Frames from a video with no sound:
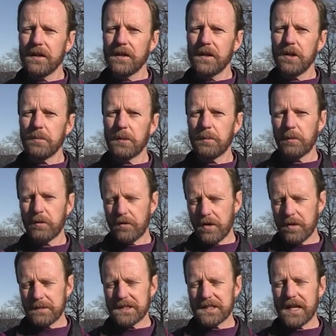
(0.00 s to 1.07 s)
human
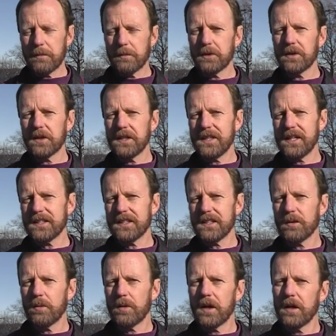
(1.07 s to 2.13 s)
performance laboratory
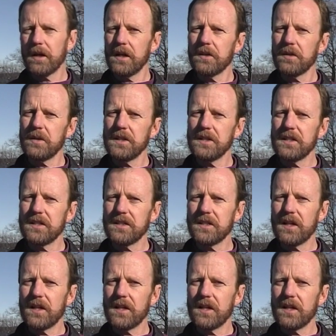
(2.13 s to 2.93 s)
testing where increases